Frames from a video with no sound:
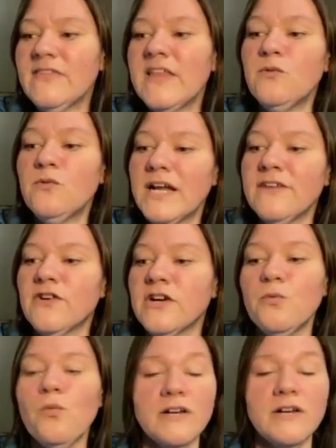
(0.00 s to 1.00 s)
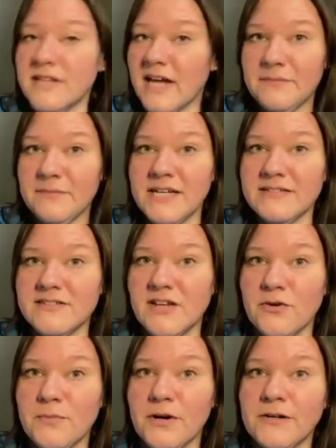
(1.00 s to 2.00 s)
And then whenever it was time to get
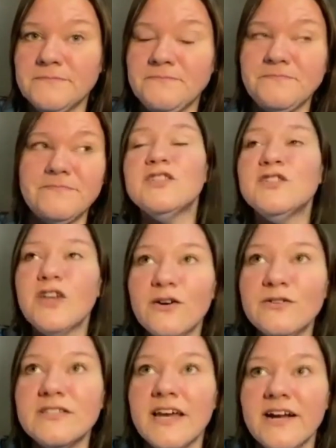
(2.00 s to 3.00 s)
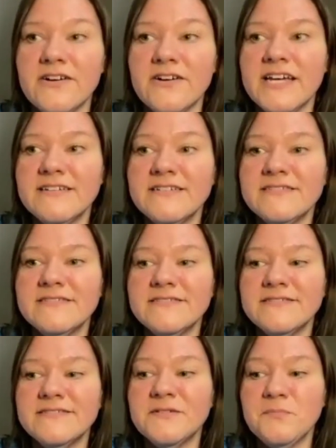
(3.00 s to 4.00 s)
sober, it was so scary,
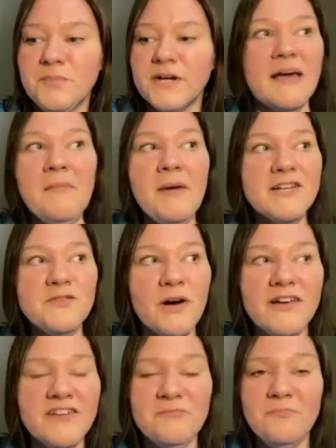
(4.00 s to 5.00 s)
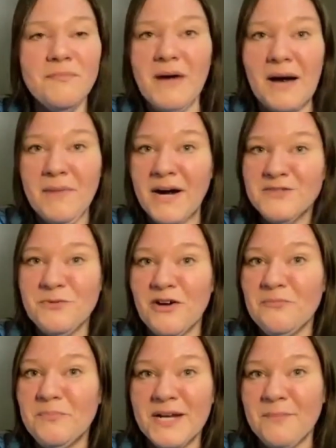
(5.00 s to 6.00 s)
because I might as well
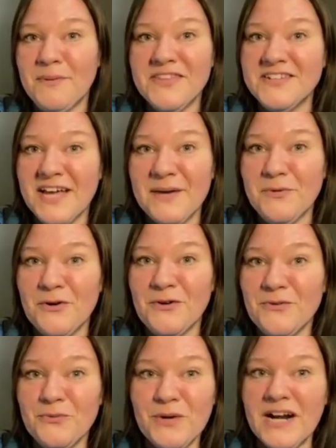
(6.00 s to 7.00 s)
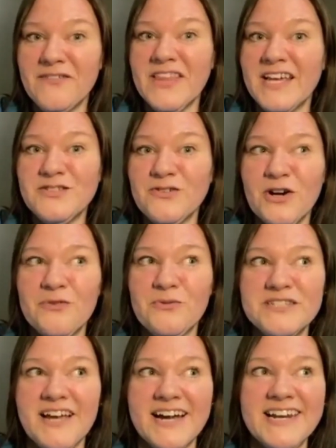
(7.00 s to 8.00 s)
have been up at the table. Whenever they started
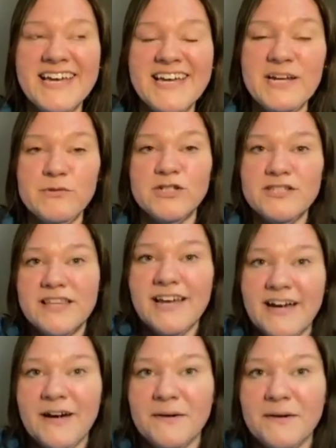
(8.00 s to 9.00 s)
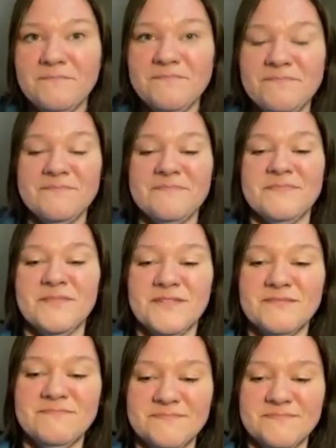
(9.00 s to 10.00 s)
reciting it, it was just like a
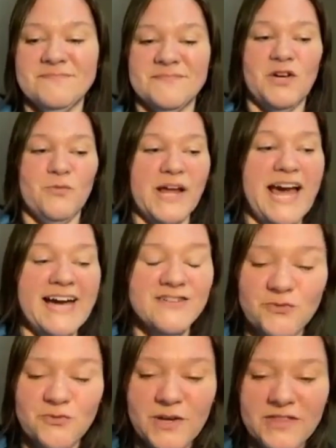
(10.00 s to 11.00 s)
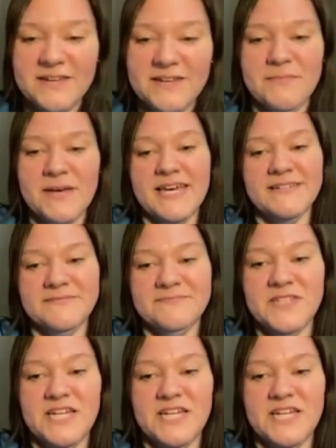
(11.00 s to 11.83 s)
reaction within me,